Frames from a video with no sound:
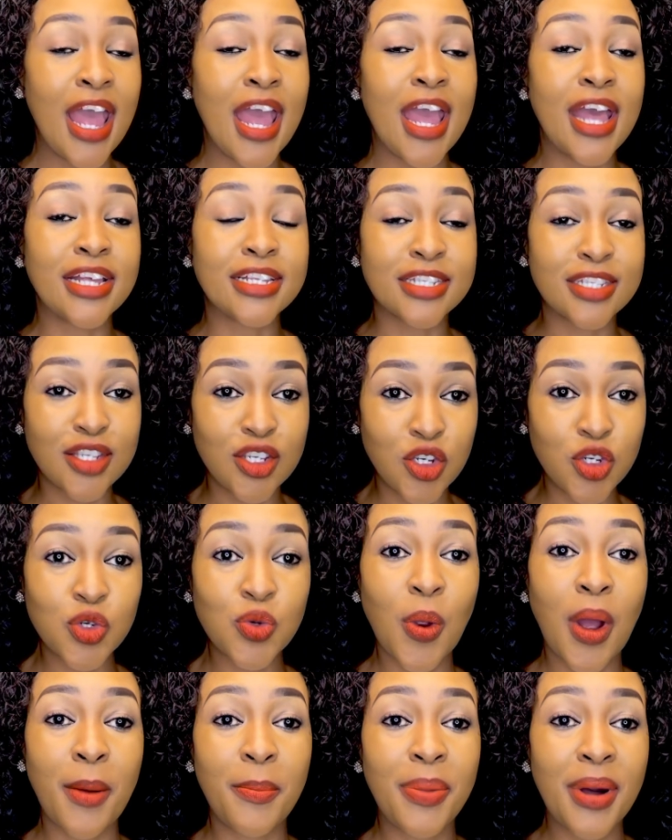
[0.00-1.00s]
as
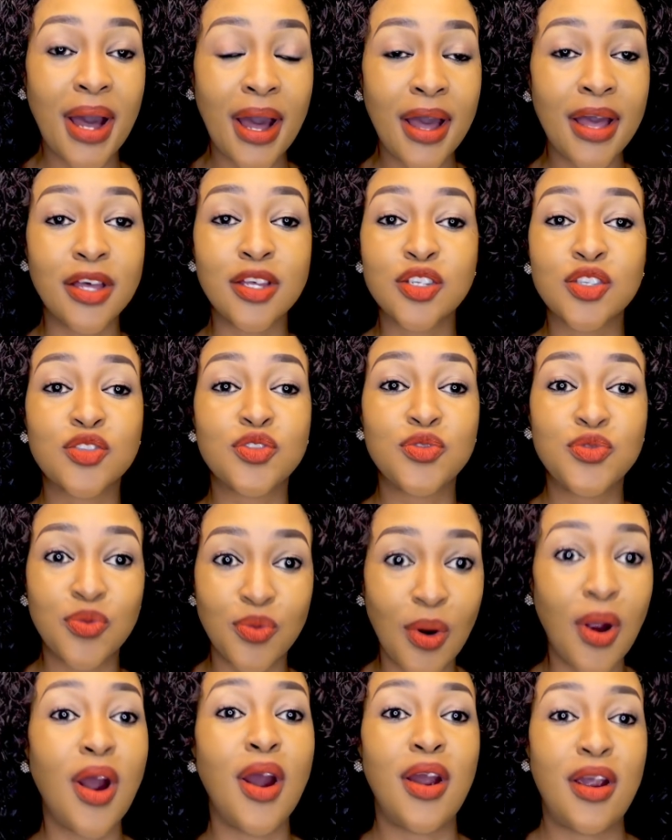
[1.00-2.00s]
ishwapa as you
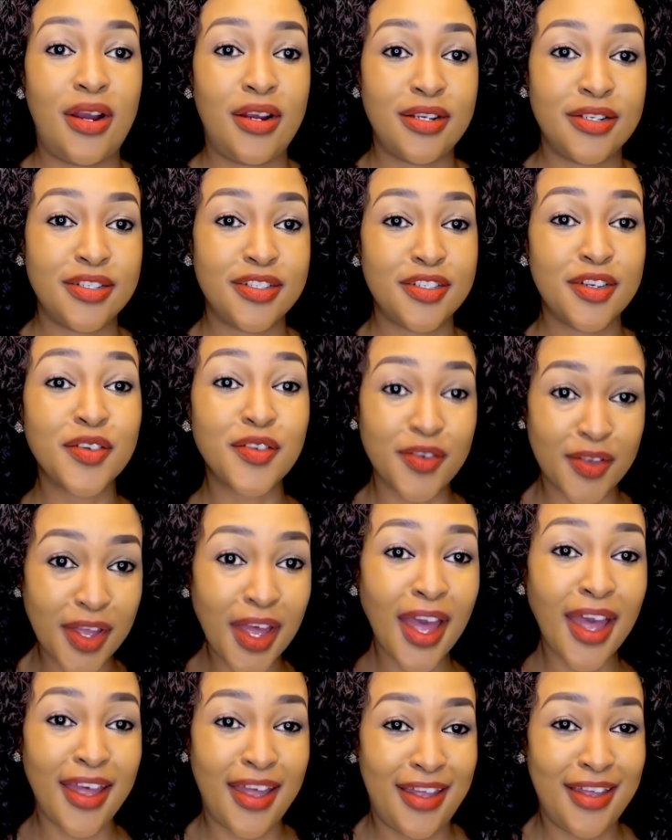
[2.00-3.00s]
are.
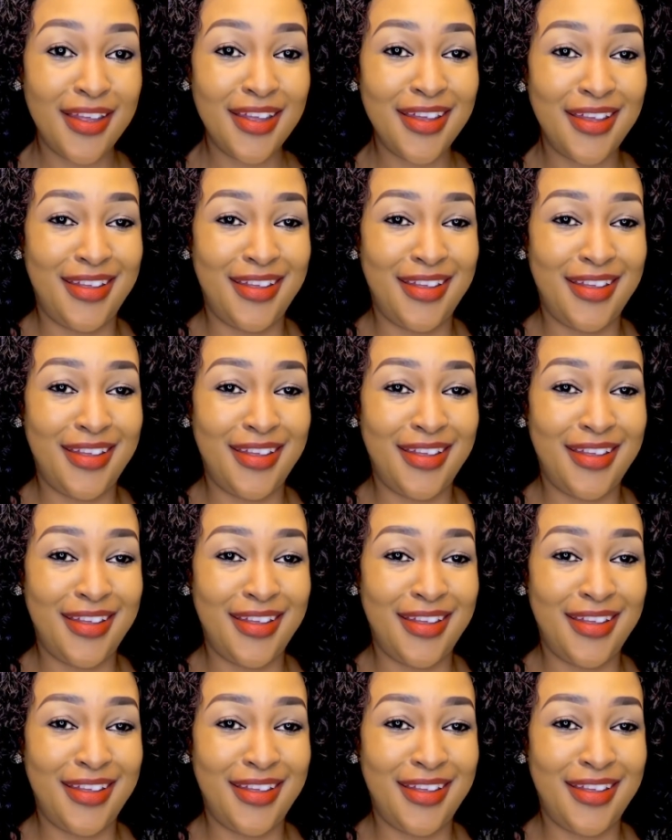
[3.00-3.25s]
Okay.